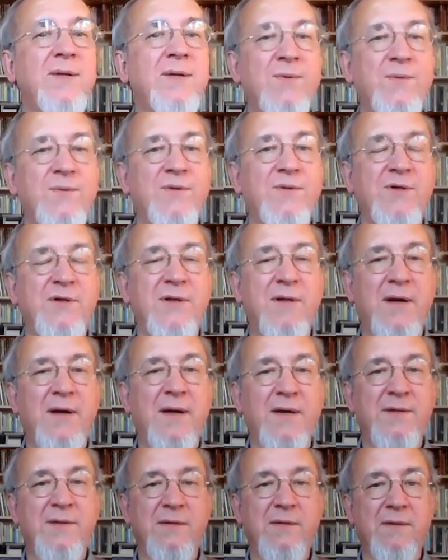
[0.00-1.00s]
new
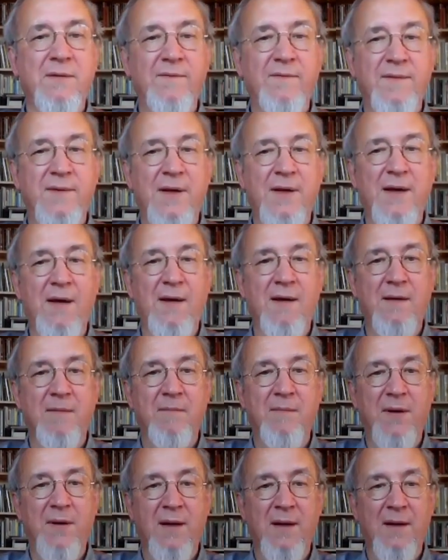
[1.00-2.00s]
generation of
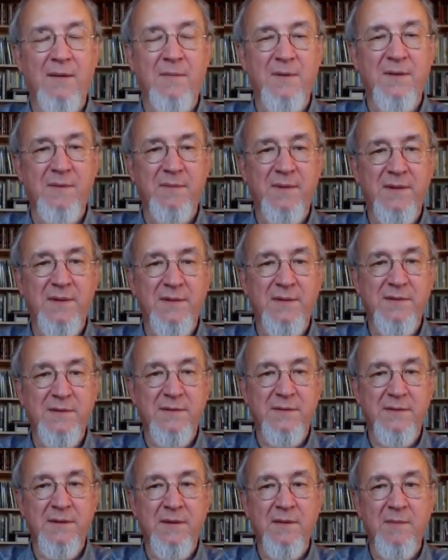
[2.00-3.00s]
young, bright
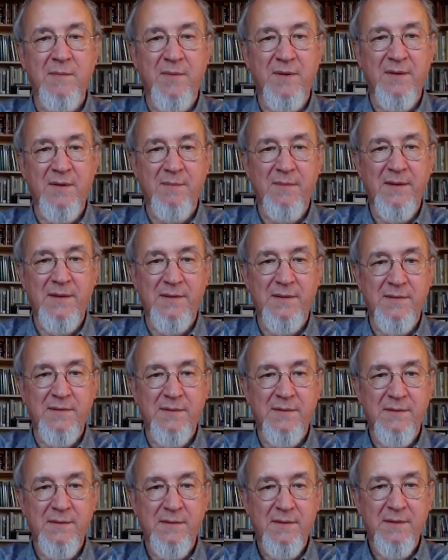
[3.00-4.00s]
mathematicians into
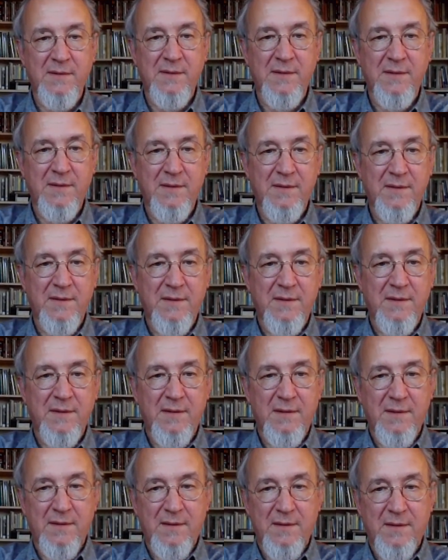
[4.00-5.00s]
mathematics,
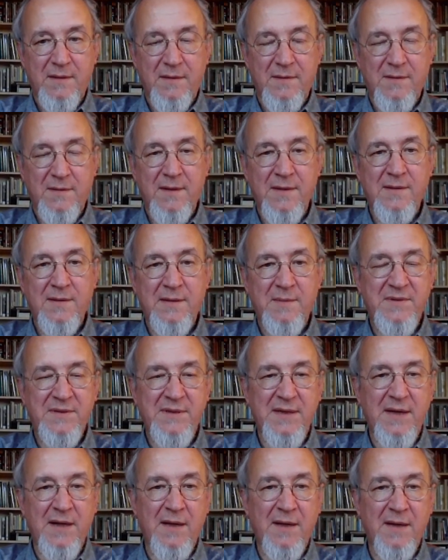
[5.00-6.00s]
they
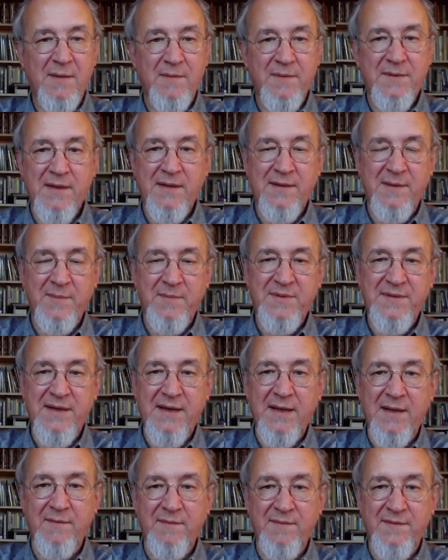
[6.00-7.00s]
themselves, they
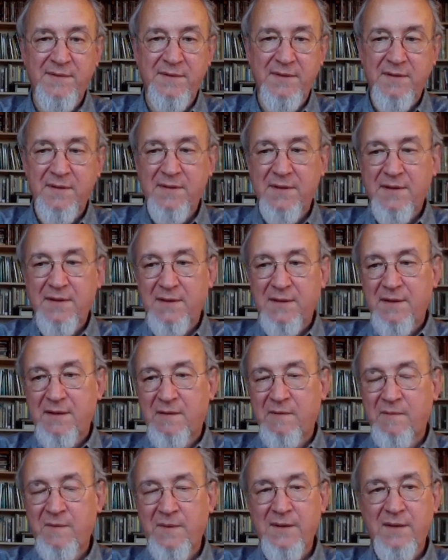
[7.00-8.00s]
themselves
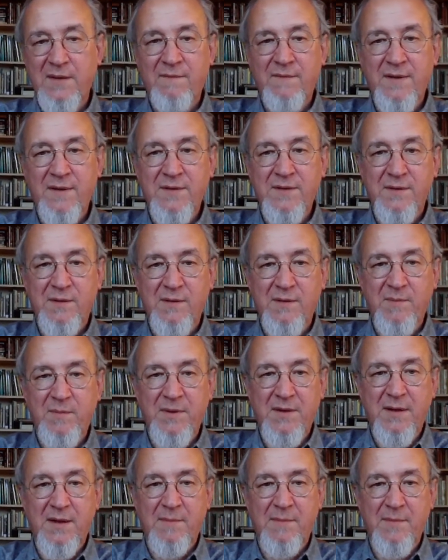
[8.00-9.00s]
will eventually
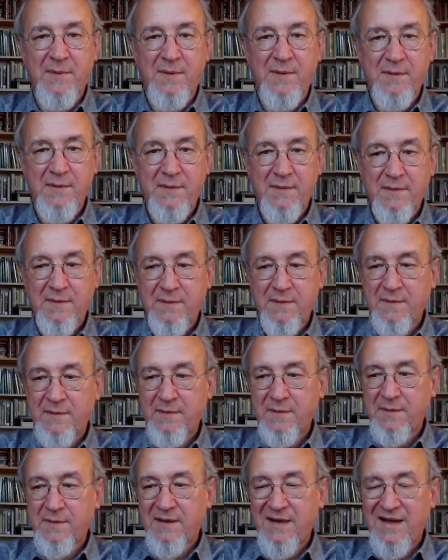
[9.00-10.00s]
become
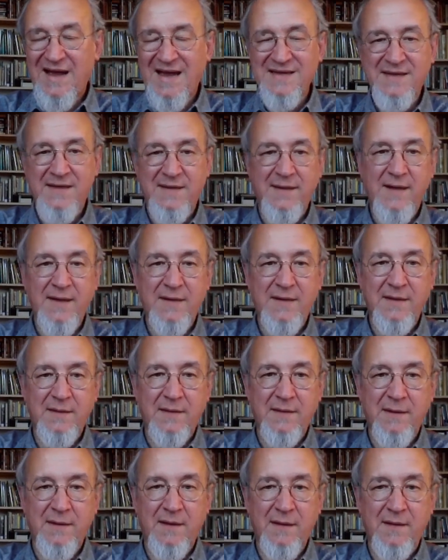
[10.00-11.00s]
isolated
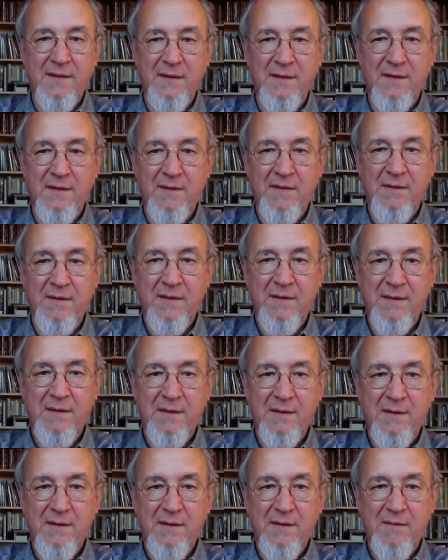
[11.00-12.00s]
and
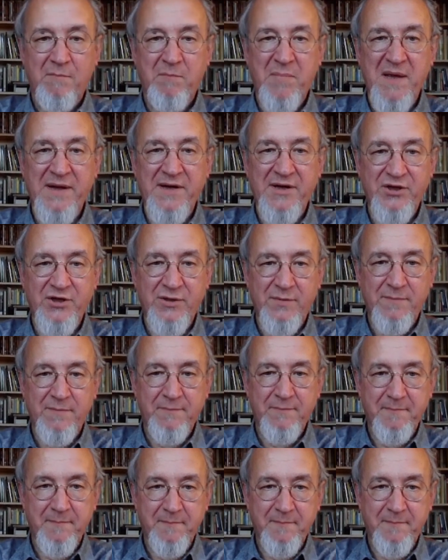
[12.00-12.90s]
perish.